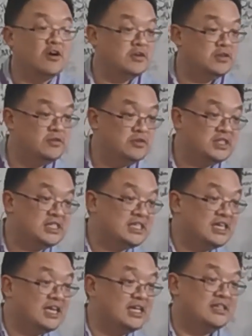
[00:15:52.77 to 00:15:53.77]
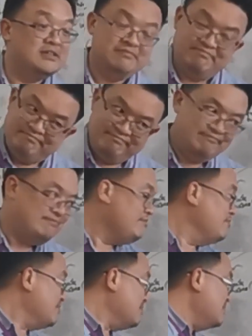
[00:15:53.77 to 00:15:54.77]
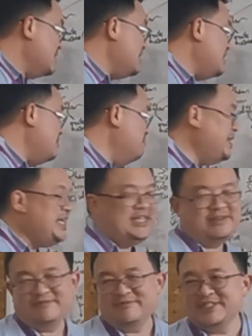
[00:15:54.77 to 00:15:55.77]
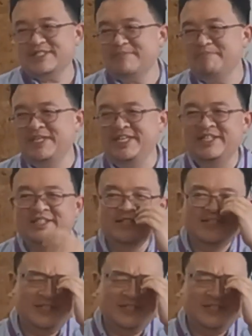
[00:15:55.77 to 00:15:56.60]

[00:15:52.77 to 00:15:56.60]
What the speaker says: oral route, isn't it? P. What's the P?